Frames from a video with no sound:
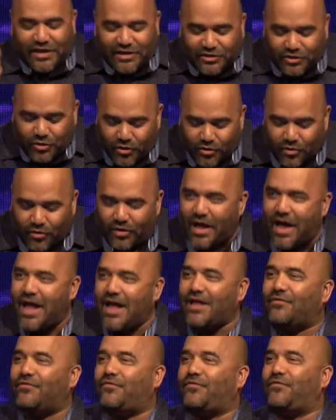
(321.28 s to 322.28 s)
eternal
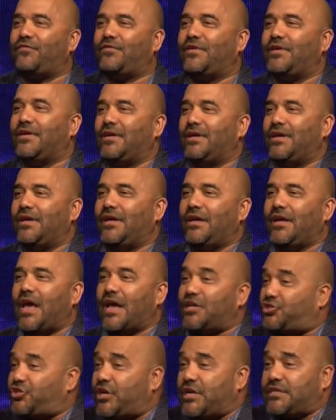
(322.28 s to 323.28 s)
life?
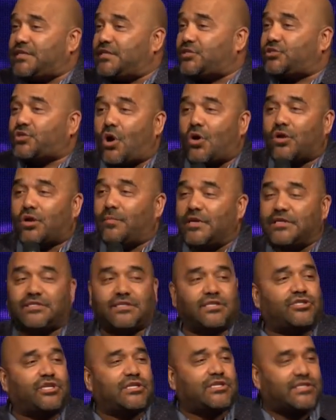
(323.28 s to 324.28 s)
And Jesus told him,
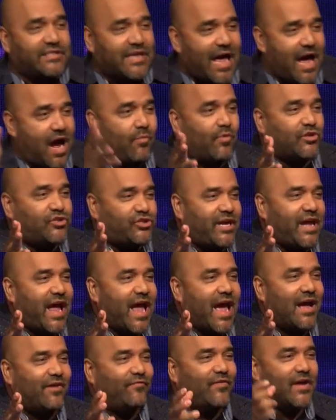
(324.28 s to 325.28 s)
Listen, just sell what you
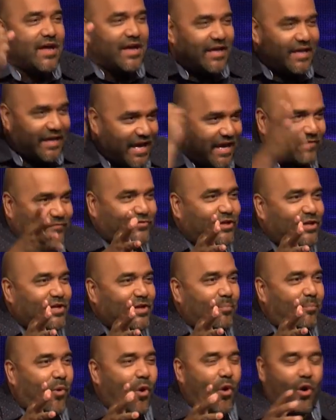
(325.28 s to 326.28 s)
have, give to the
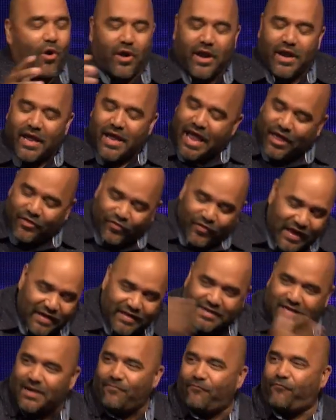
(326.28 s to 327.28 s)
poor, and then
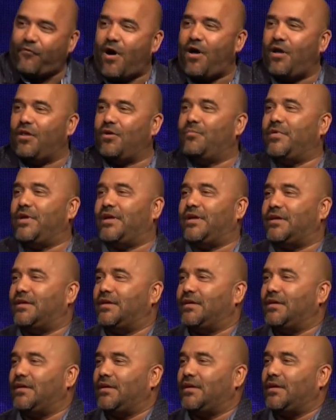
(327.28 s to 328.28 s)
come follow me.
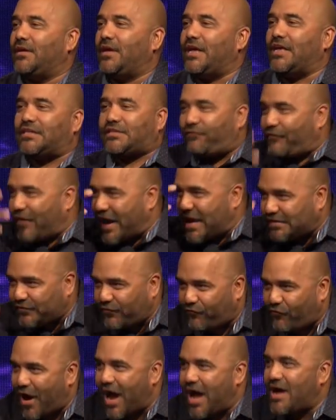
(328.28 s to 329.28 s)
His face
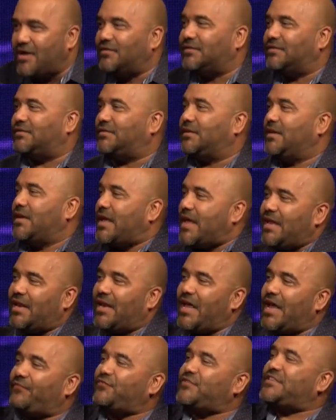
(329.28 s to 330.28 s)
frowned. He
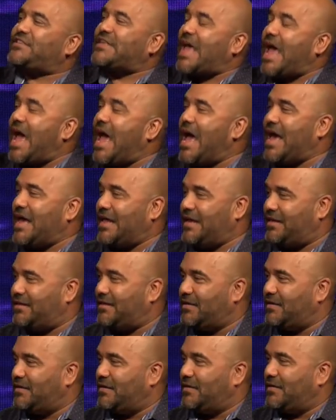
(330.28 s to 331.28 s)
left sad
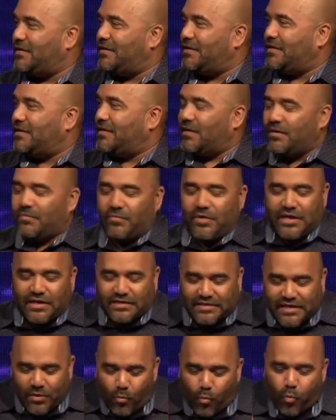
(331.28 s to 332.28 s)
because
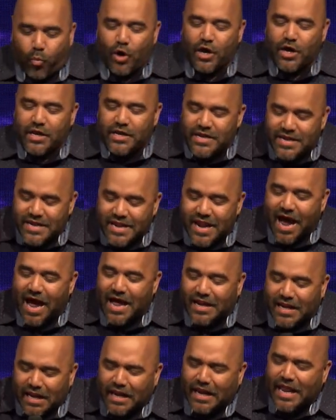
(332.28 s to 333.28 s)
he would
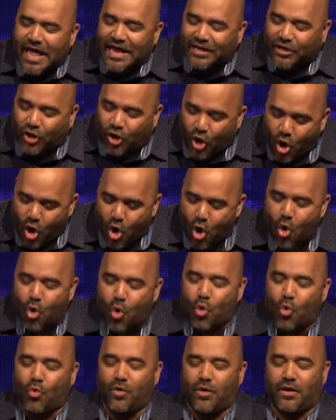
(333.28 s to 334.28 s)
not let
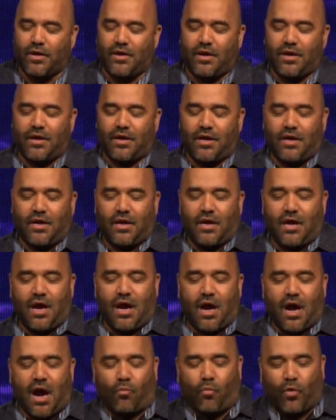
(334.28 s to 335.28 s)
go
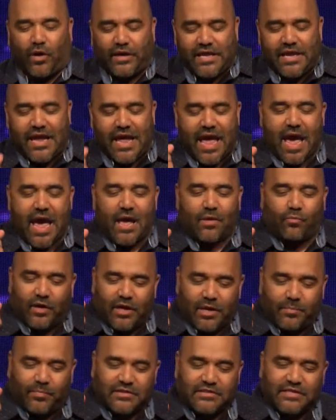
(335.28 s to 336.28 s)
of what he had, what
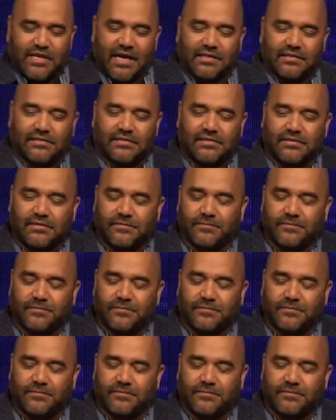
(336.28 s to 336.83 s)
he possessed.